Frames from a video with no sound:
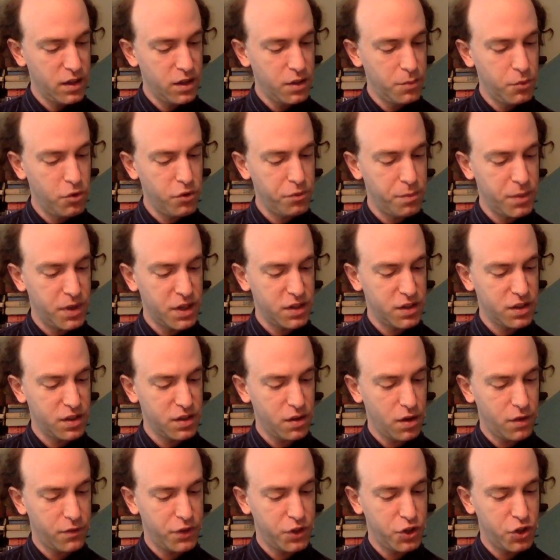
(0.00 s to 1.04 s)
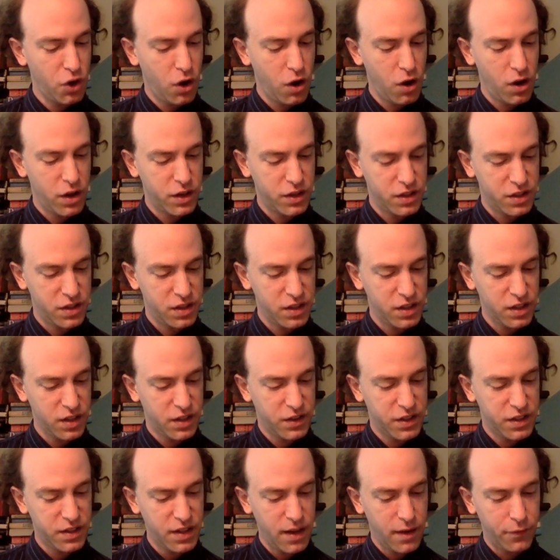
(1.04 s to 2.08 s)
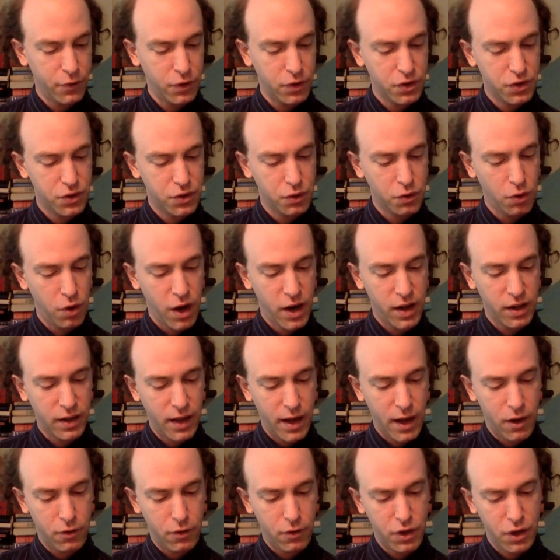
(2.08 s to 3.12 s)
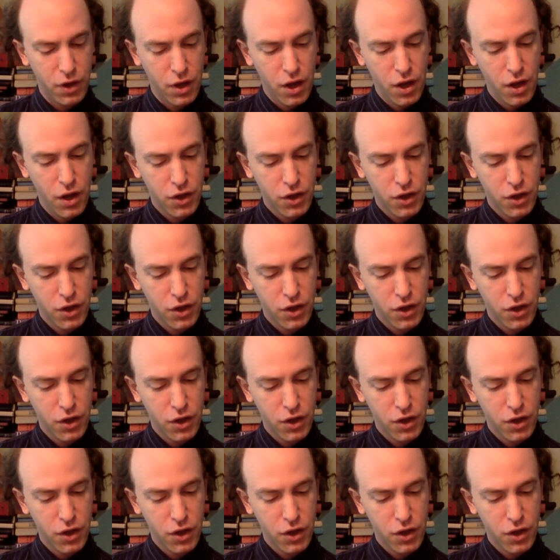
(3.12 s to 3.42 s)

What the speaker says: The movement of the jaws in this effort to cry aloud